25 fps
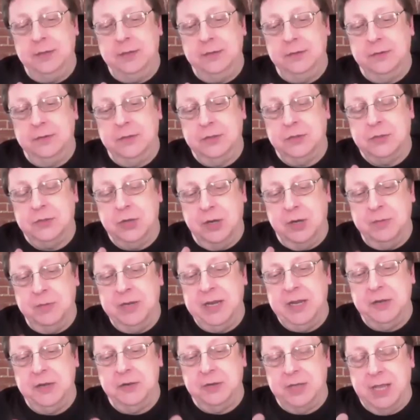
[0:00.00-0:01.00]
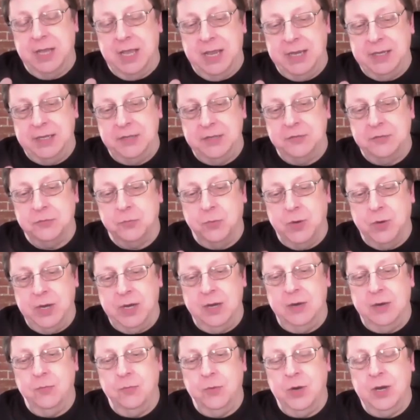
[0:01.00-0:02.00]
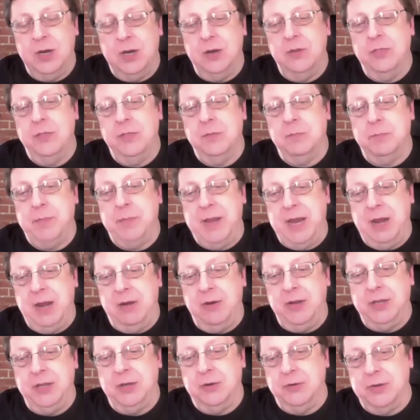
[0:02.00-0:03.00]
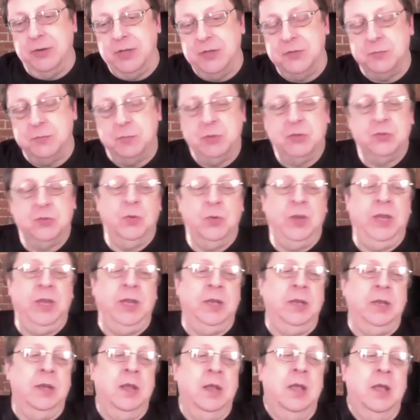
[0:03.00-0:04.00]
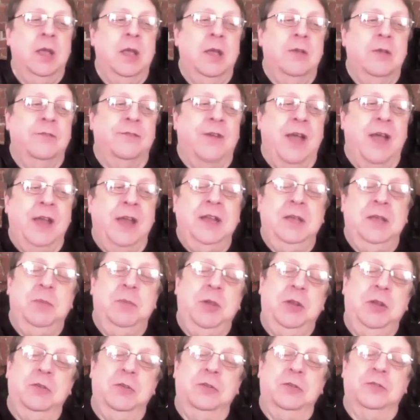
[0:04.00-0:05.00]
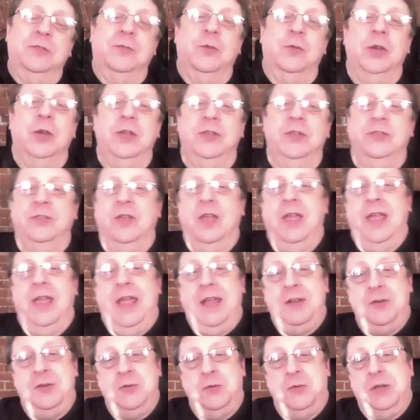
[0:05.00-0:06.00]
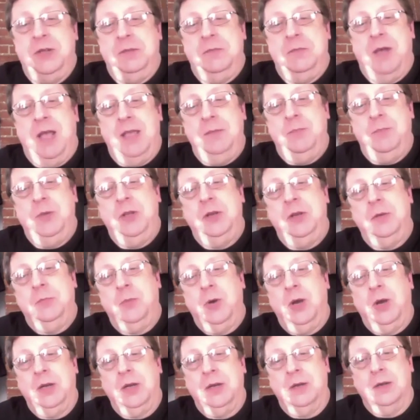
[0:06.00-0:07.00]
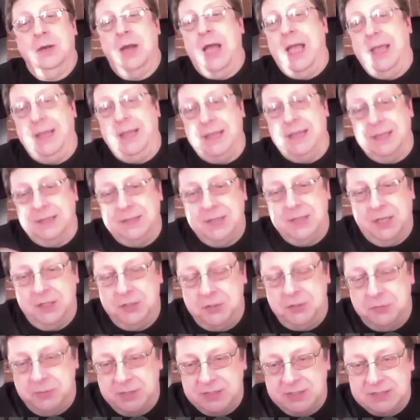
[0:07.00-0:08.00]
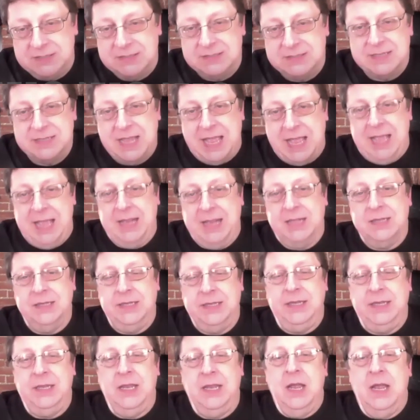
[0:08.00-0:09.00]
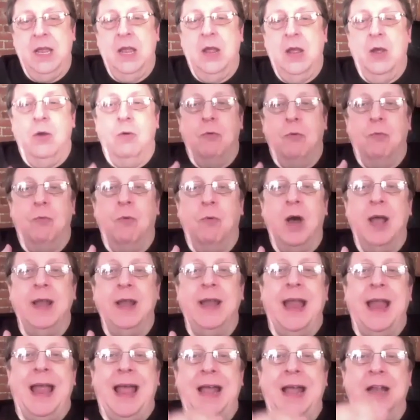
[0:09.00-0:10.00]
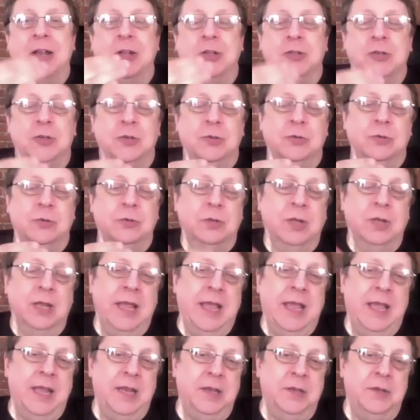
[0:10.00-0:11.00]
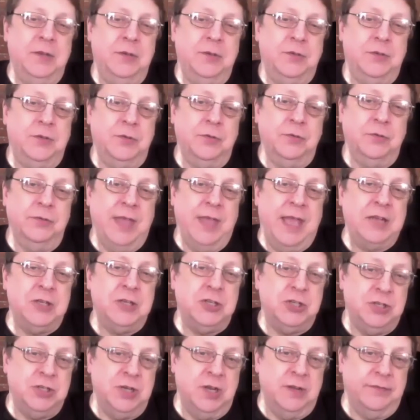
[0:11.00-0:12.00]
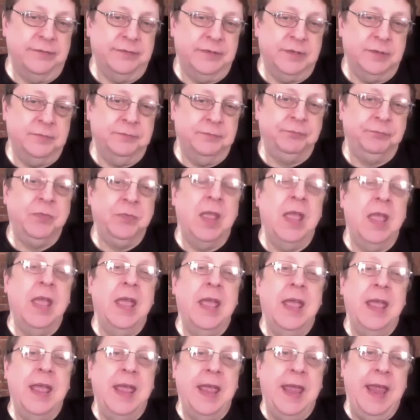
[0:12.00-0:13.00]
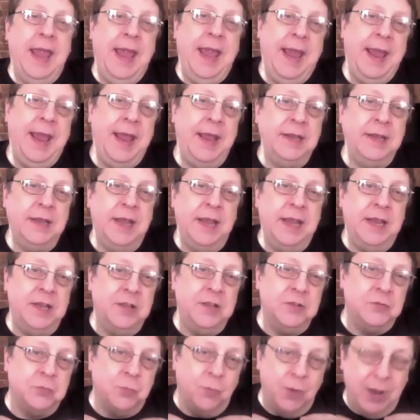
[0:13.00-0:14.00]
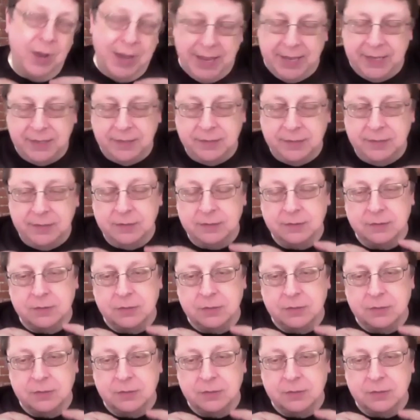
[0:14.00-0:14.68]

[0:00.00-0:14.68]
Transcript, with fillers: the Terminator line is, where where the barrier is between finding Peter's voice and doing my Peter Parker. I can tell you exactly what attitude led to that shift. And it is when yes,